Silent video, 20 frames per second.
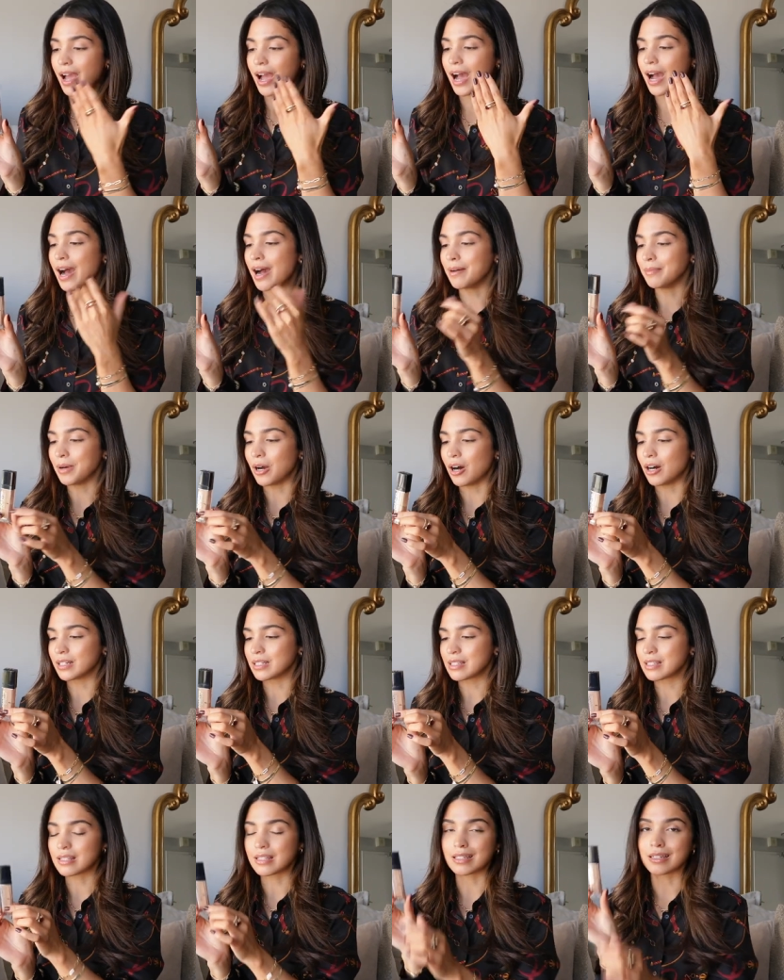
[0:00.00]
Um,
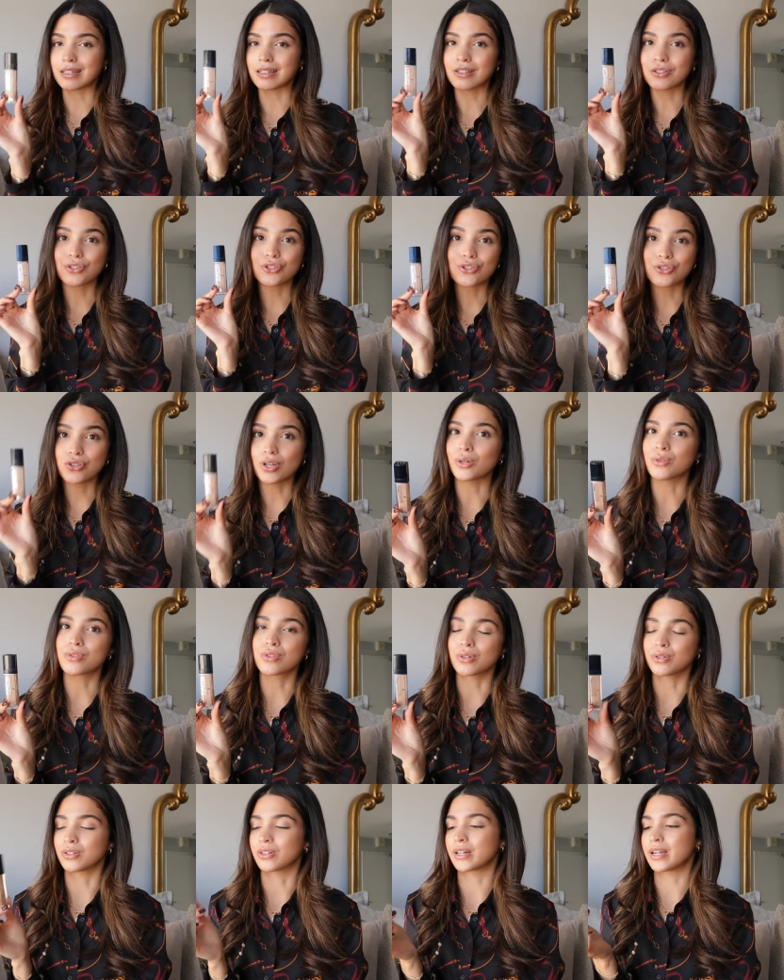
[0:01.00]
honestly, so,
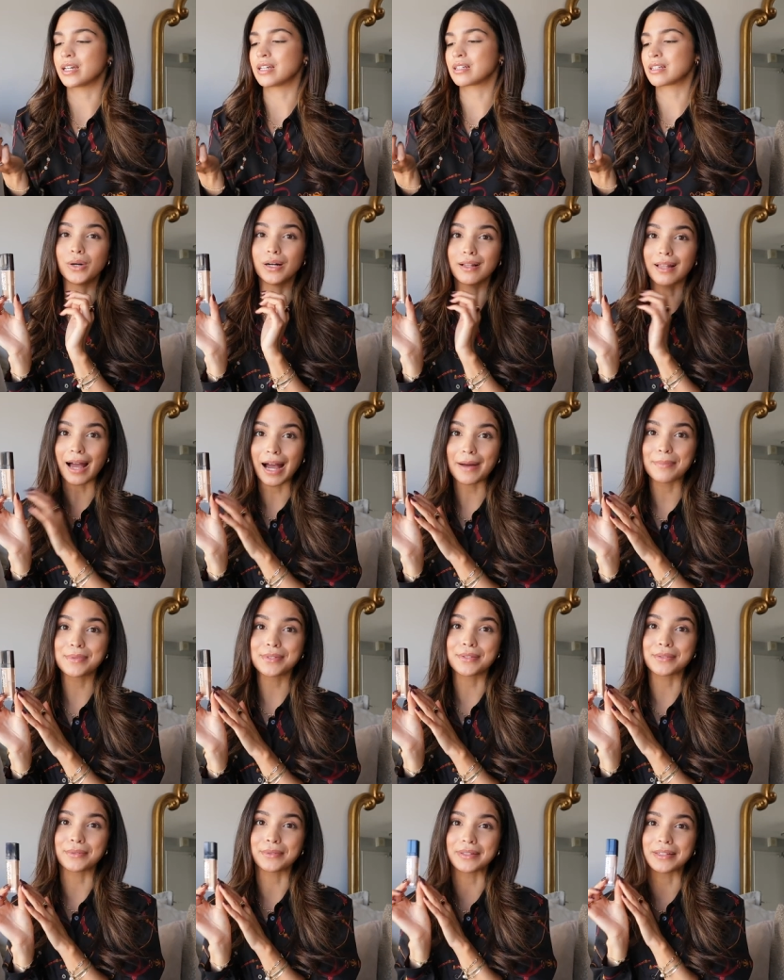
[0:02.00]
so great. Will
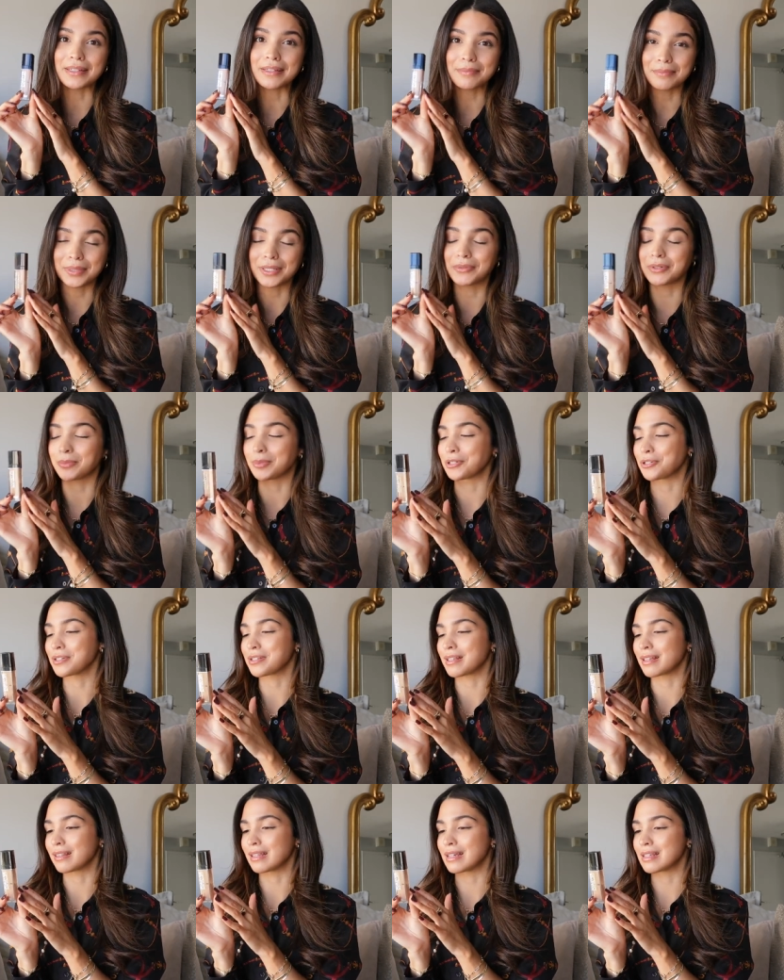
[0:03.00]
absolutely be
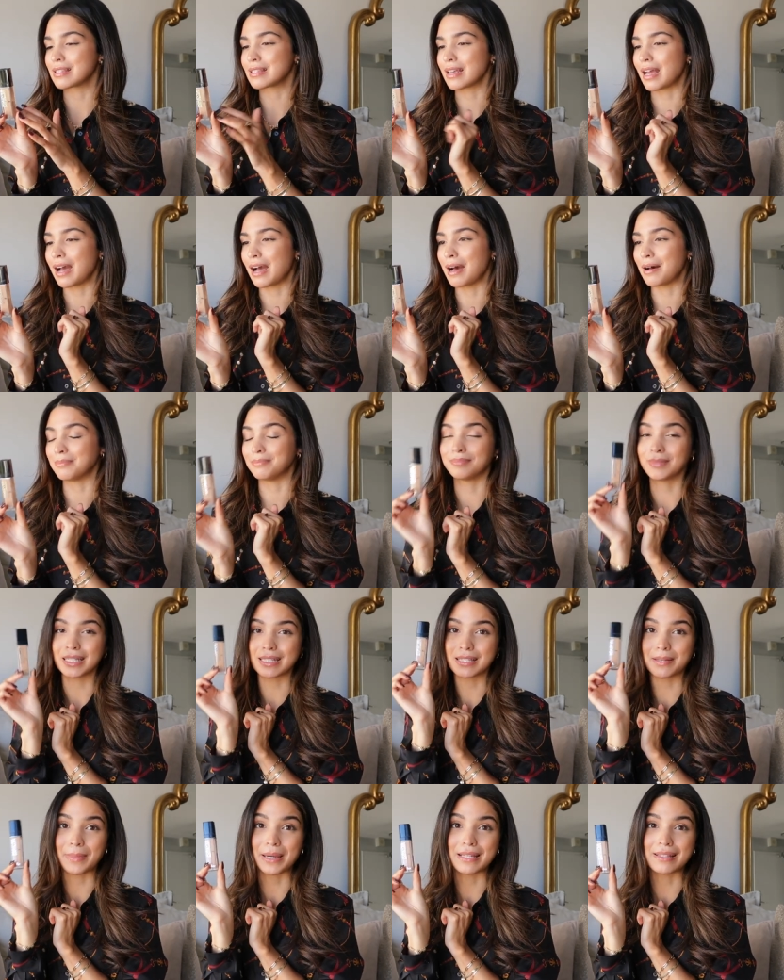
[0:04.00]
repurchasing this. Um,
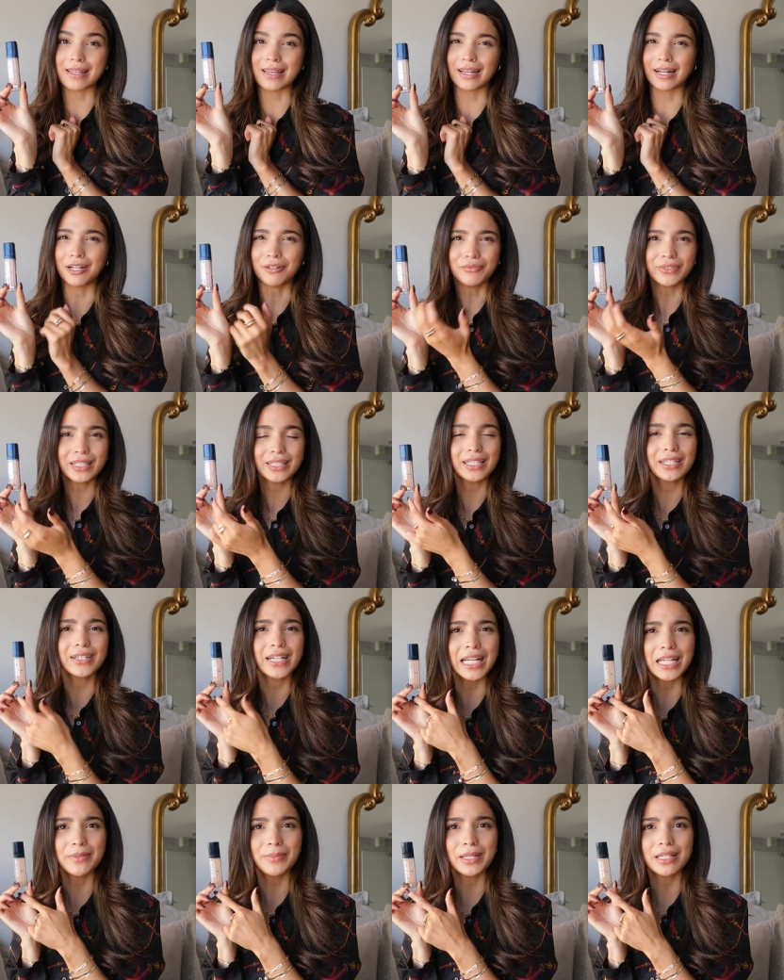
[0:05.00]
it's amazing. And I don't really hear
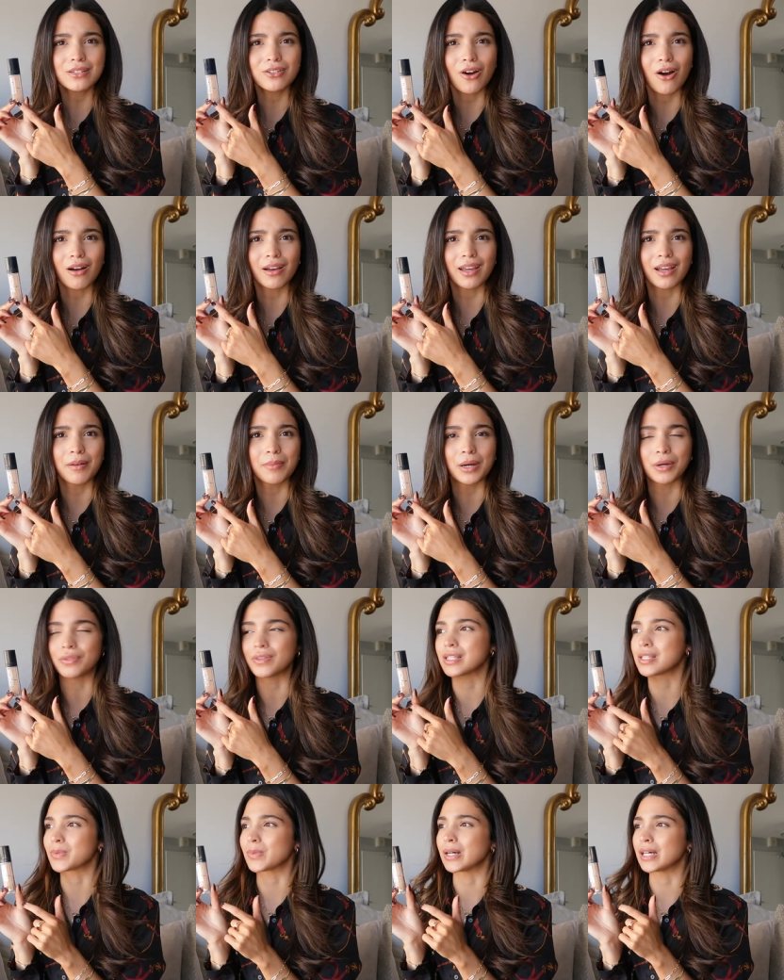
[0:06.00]
anybody talking about
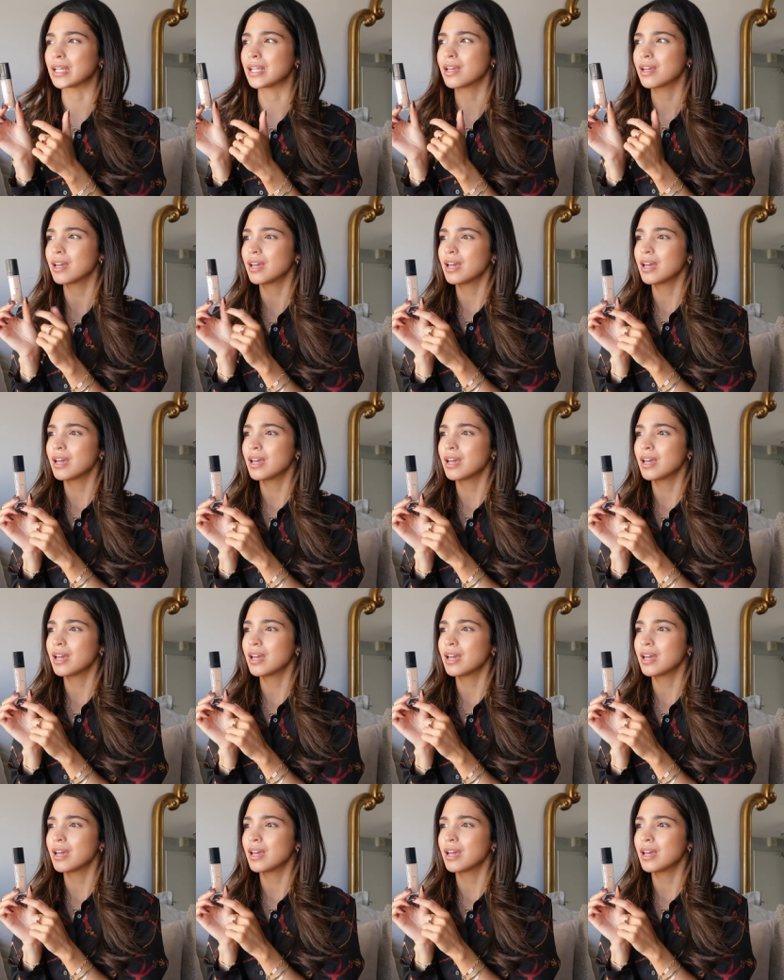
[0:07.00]
this one.